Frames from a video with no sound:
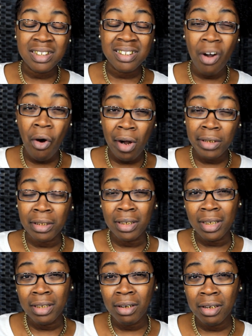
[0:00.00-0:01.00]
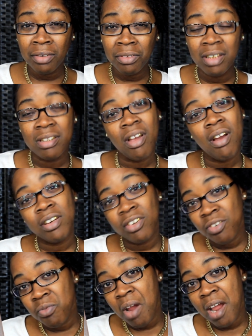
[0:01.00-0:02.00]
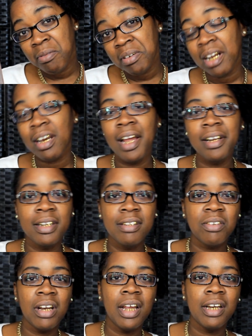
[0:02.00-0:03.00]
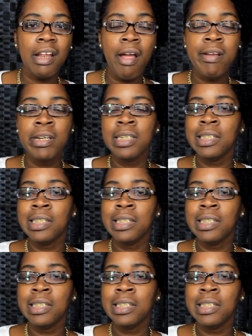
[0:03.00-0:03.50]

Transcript: it's hard to eat healthy, it's hard to do right when I like this and I like that.